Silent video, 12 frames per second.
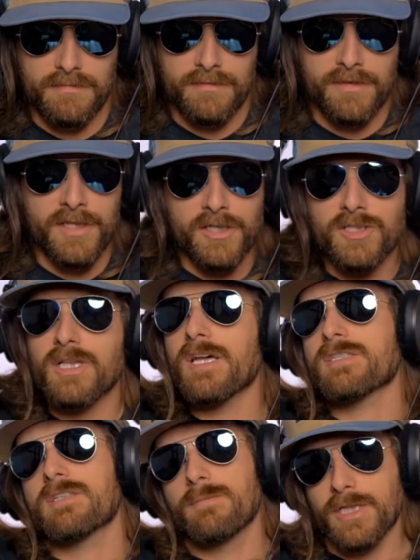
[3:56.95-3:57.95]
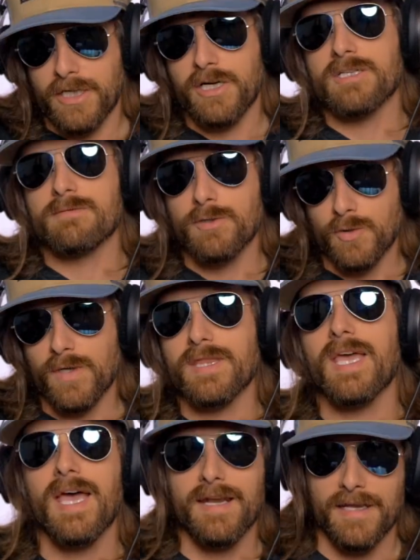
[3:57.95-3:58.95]
there's a lot of similarities between
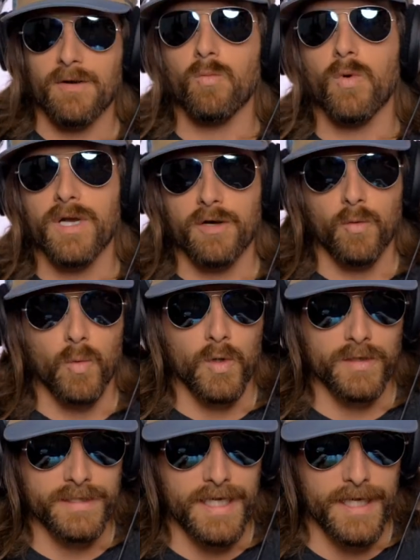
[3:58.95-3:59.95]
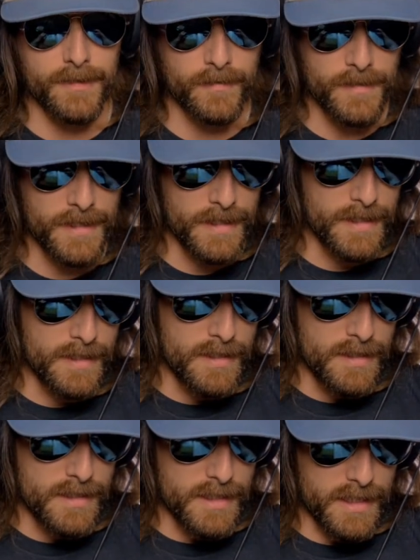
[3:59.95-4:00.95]
that and winning a world title.
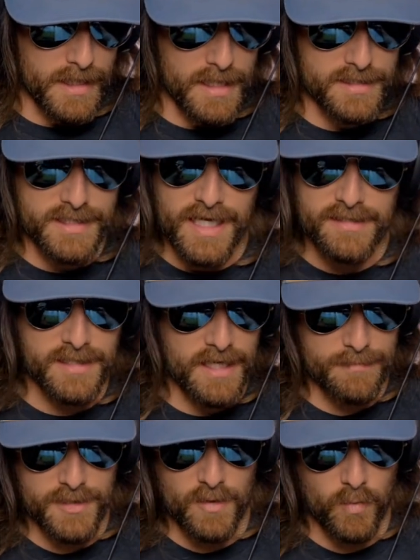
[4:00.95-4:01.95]
Sage Kimzey